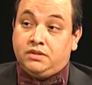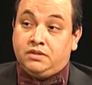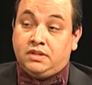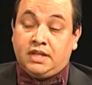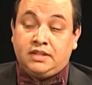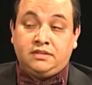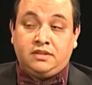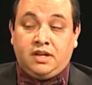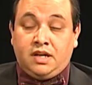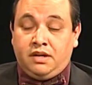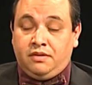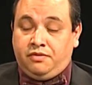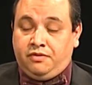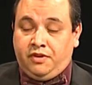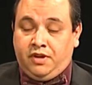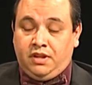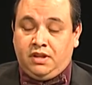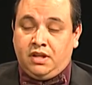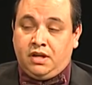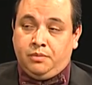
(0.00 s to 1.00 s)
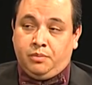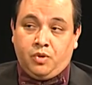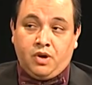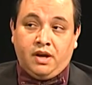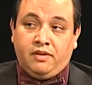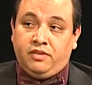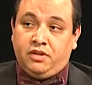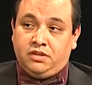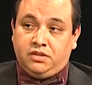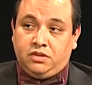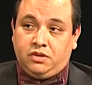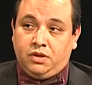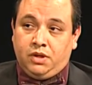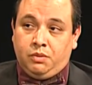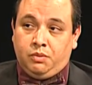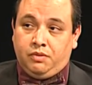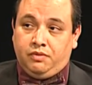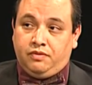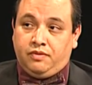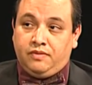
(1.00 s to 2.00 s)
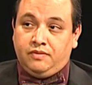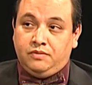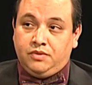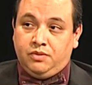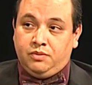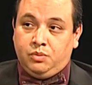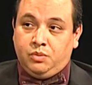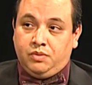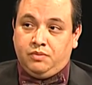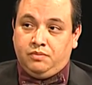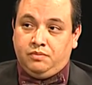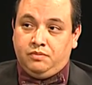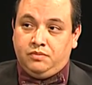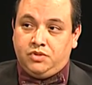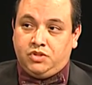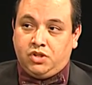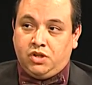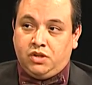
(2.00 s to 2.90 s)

That's not a fee that a private attorney would, that would charge